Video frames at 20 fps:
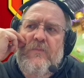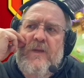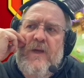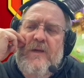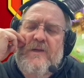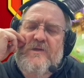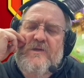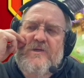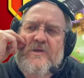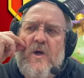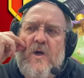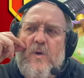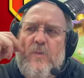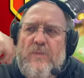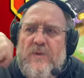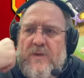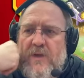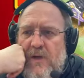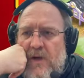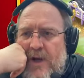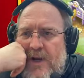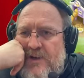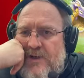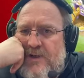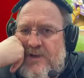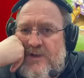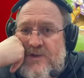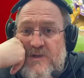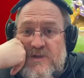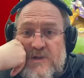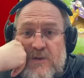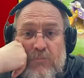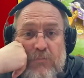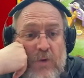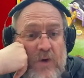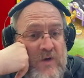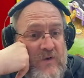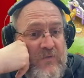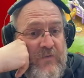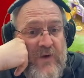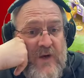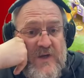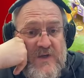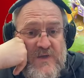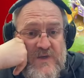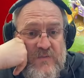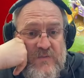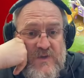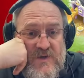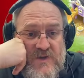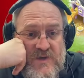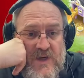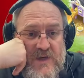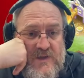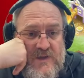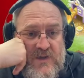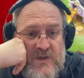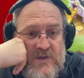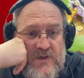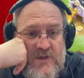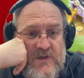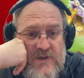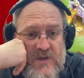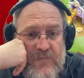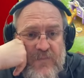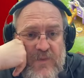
they showed me that I needed to modify some settings,